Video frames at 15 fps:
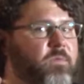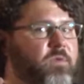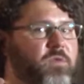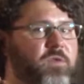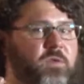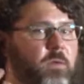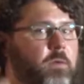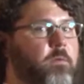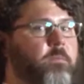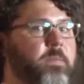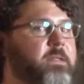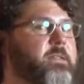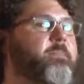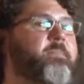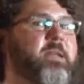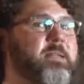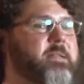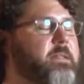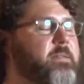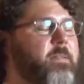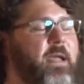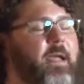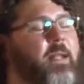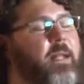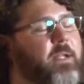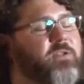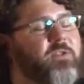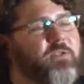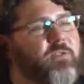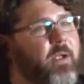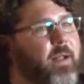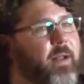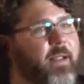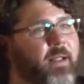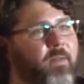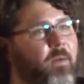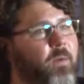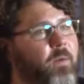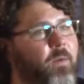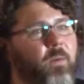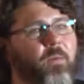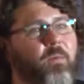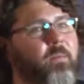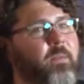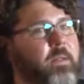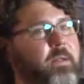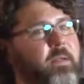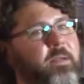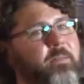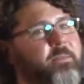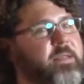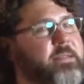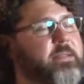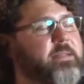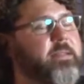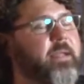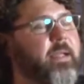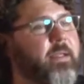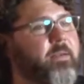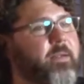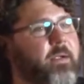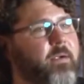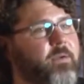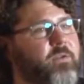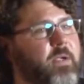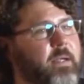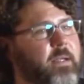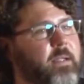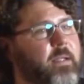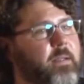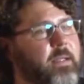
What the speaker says: just the whole, it's a business, man. Like just trying to get the whole business thing out there and trying to get